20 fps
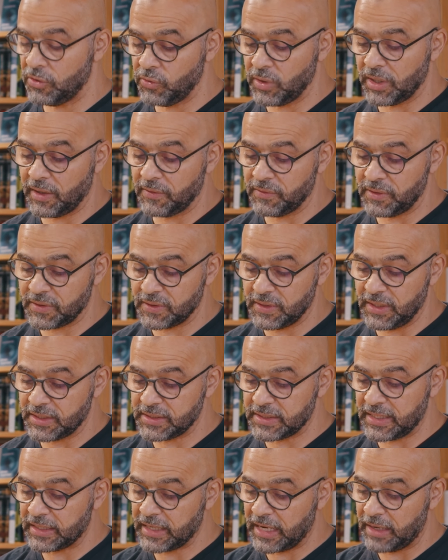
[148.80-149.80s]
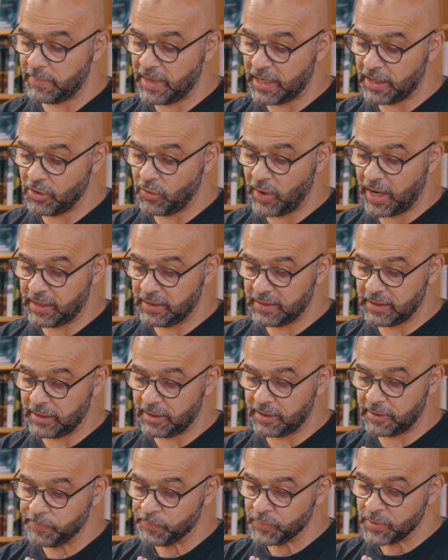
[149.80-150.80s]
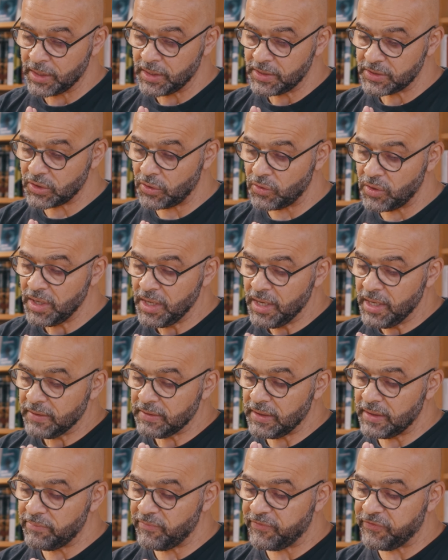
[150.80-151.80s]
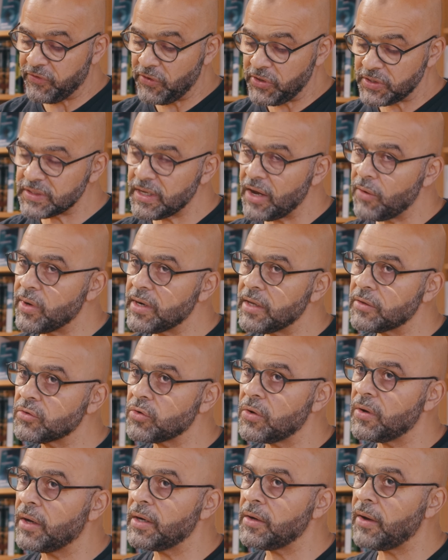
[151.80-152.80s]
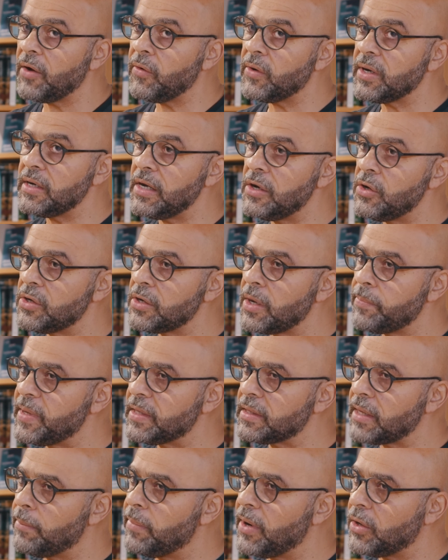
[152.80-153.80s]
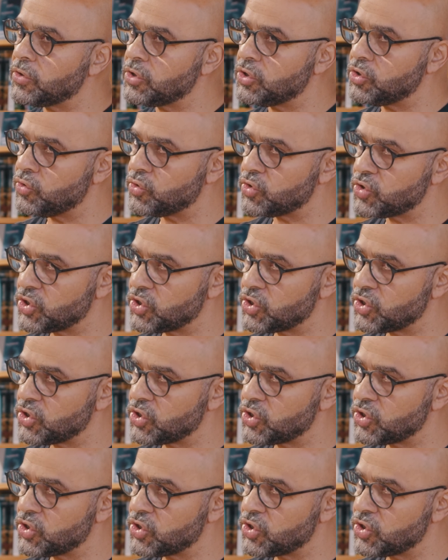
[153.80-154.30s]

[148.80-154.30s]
doing other things that can make you healthier. So first, I want to learn a bit about your